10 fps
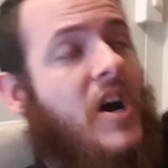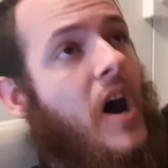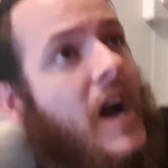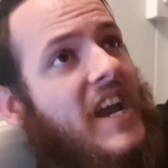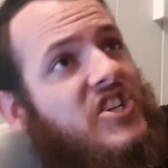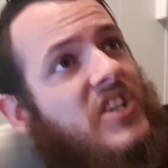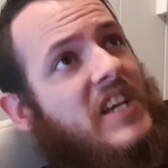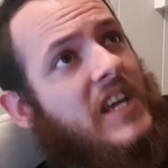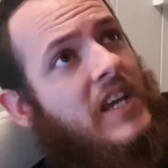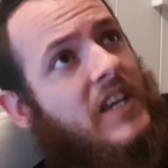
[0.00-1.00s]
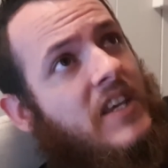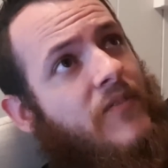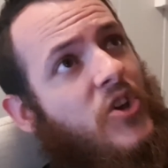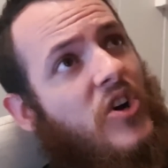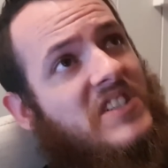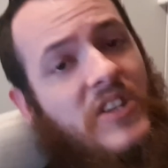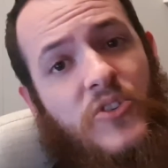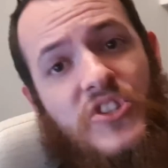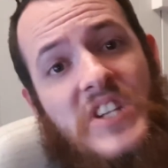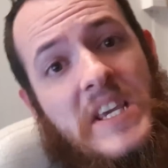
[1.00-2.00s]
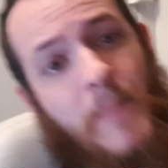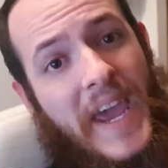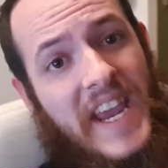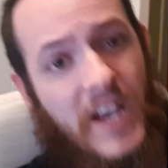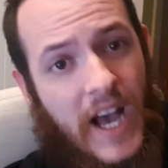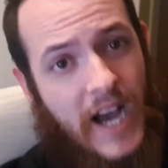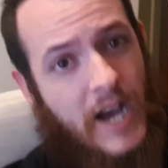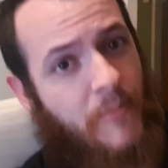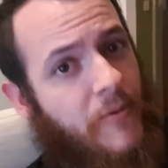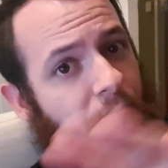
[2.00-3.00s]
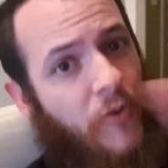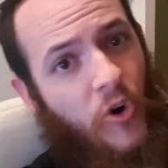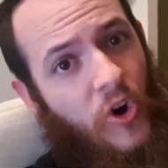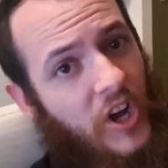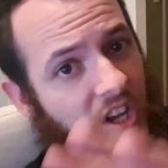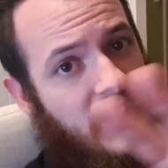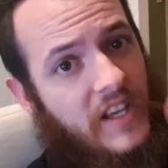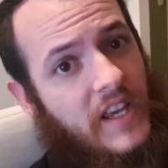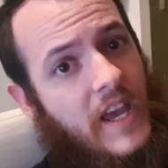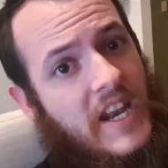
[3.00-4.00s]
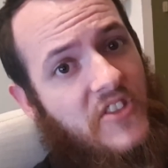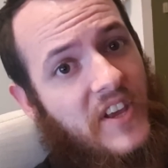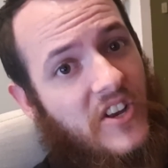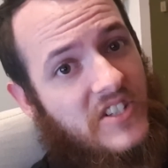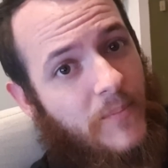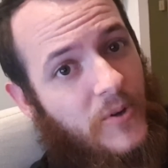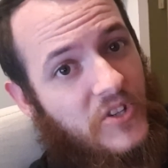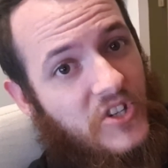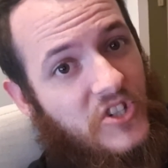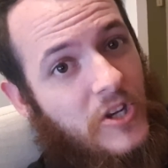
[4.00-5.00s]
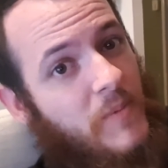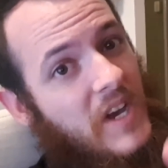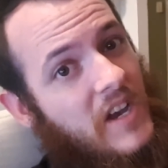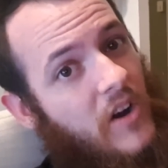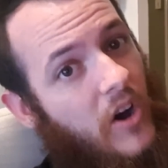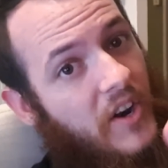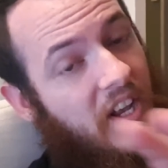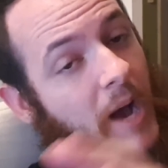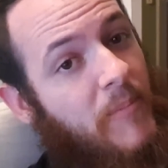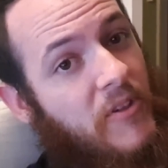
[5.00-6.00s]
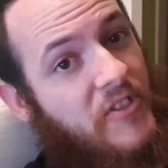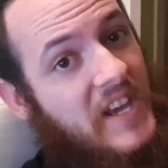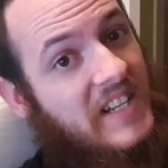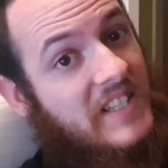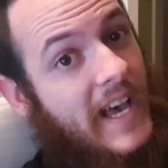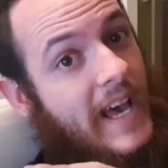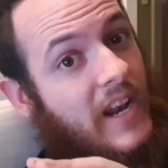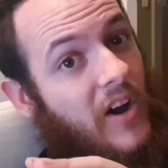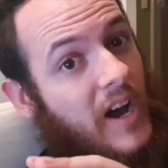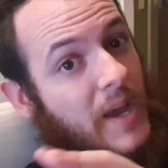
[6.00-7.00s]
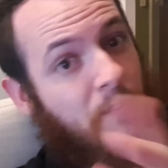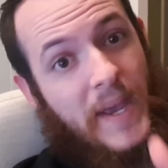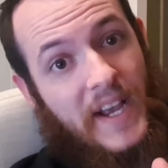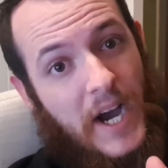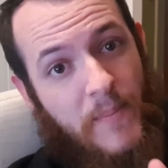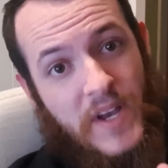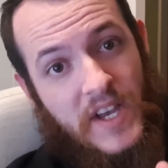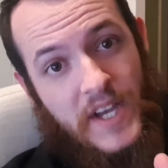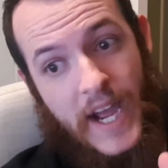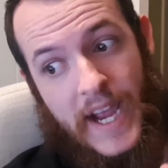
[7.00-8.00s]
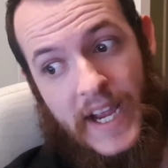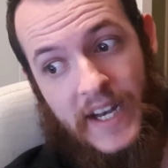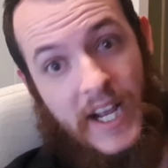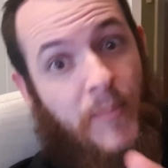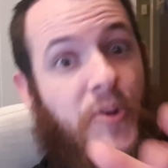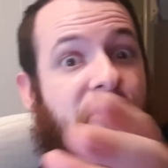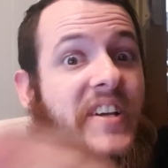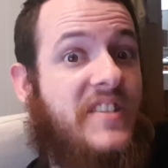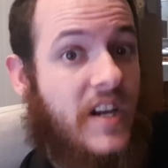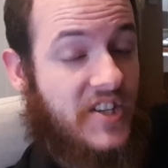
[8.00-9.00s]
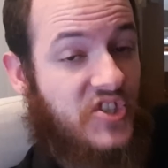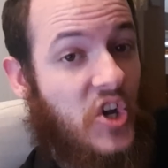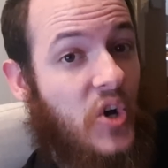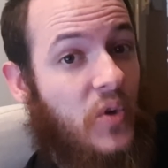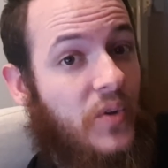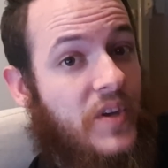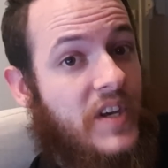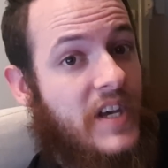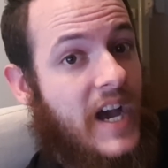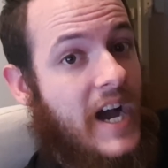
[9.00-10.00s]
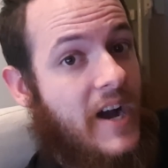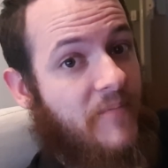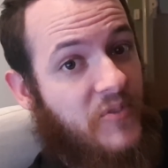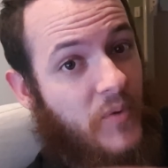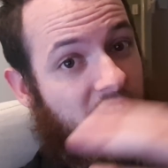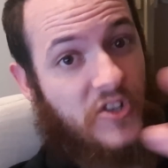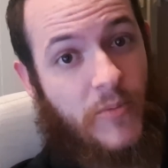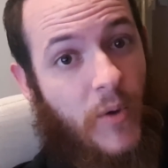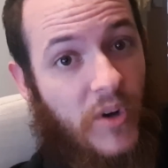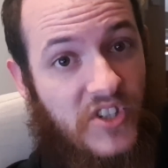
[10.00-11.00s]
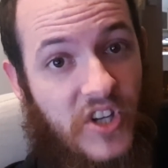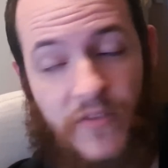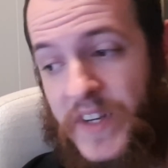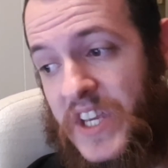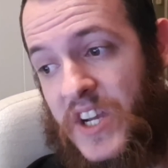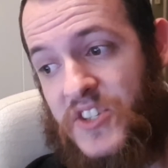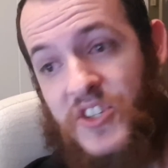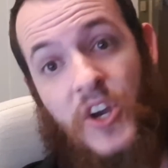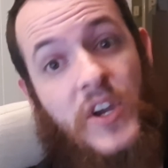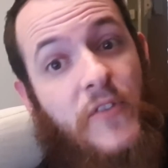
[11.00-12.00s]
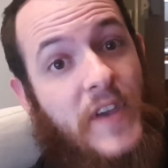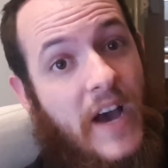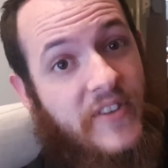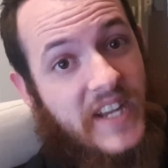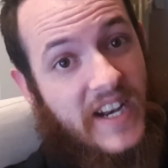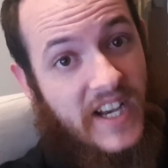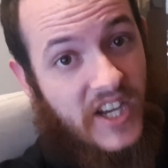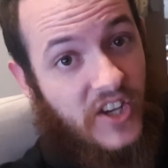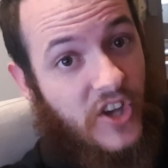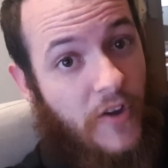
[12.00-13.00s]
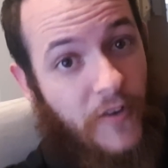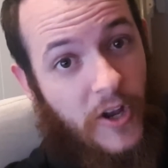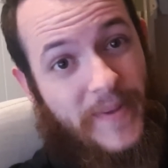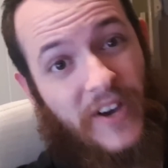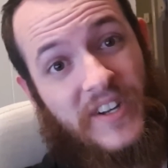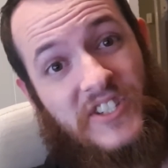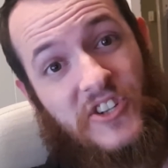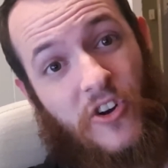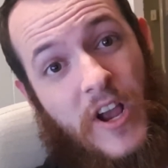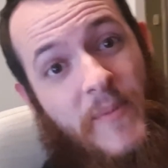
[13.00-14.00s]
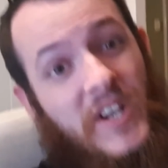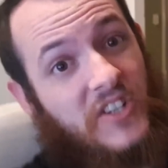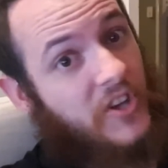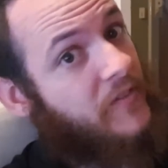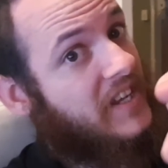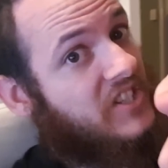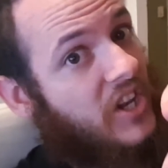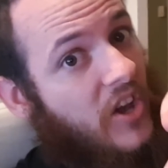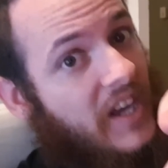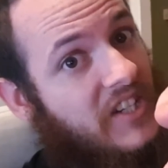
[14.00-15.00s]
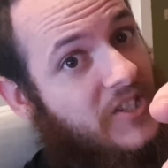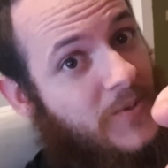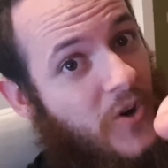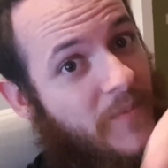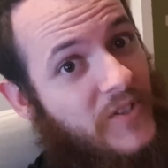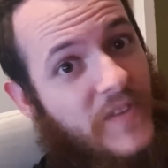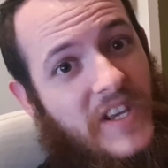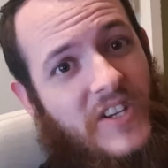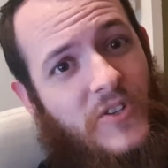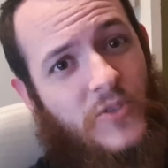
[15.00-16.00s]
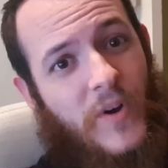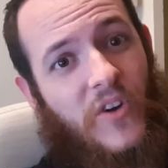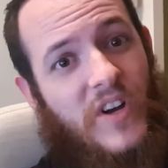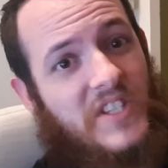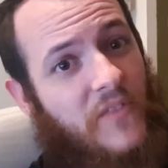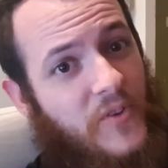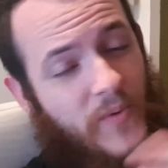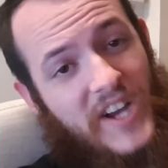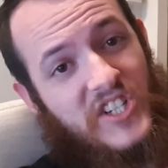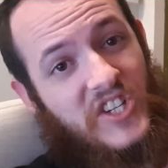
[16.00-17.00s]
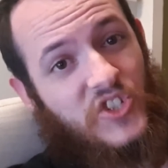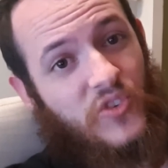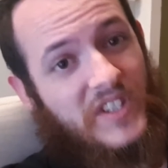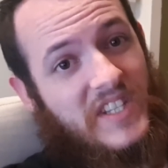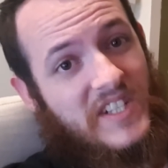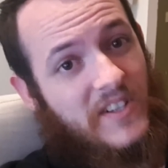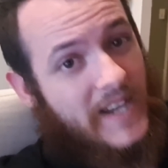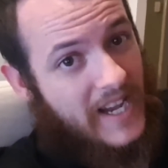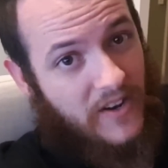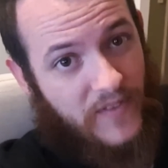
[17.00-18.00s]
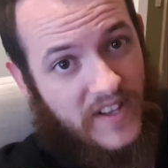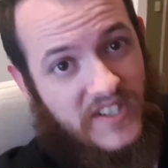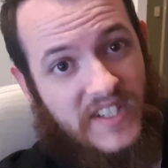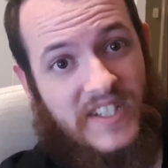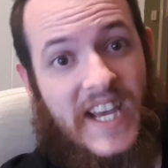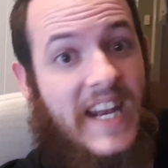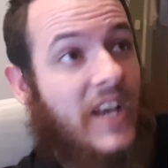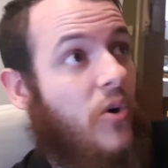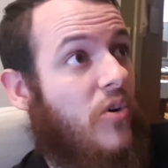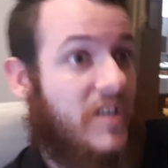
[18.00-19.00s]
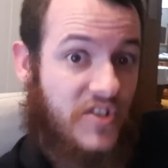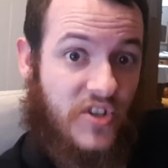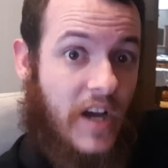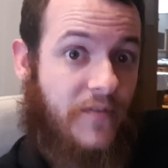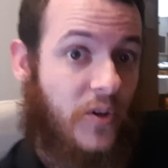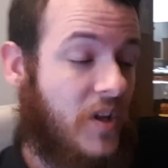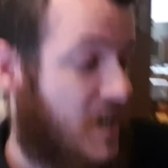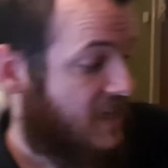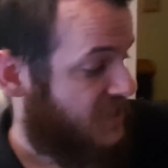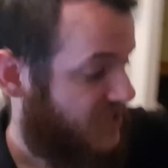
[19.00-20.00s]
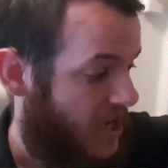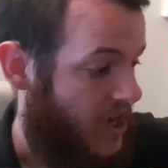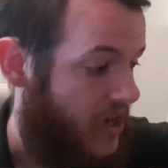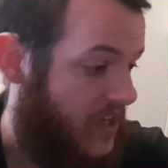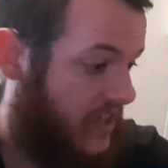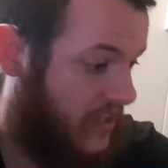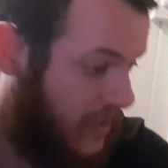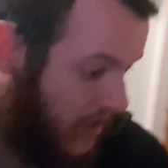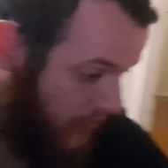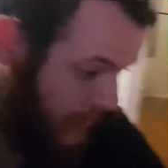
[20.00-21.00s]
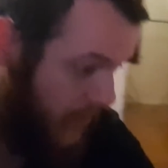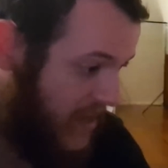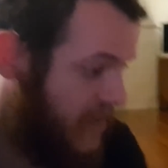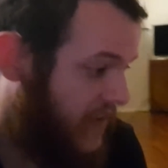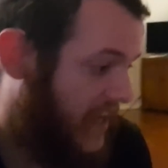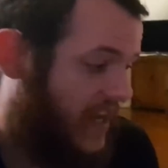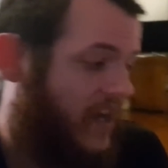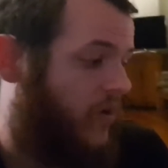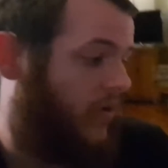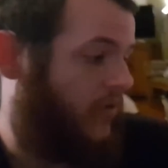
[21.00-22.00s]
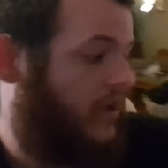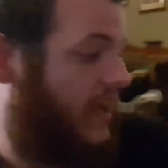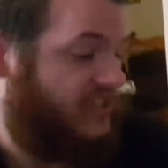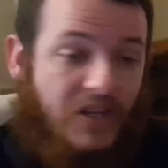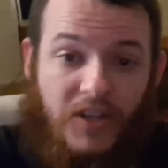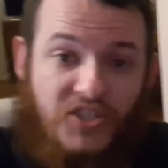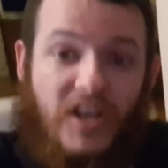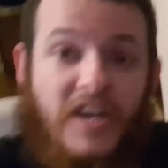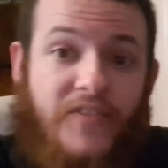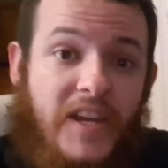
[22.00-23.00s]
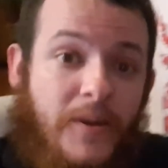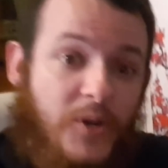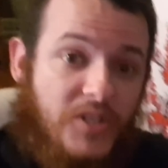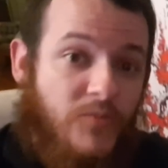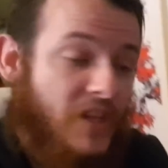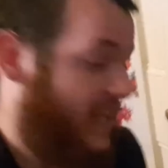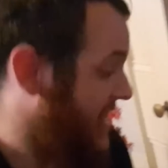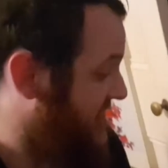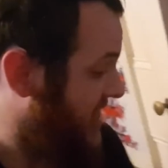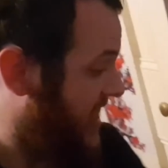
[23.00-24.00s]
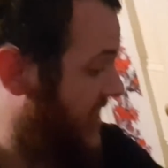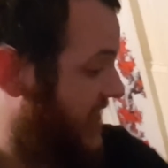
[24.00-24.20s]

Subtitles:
I actually give you guys a little sneak peek before anything goes up on YouTube on a couple of things that I pick up and a couple of things that I sold when I do my what sold videos. So if you haven't yet, go follow me on Instagram. Don't forget to like and subscribe this video as well, guys, if you actually enjoyed this and found this entertaining or insightful. So if we run over here, well, actually I'm going to slide over here because I'm really lazy.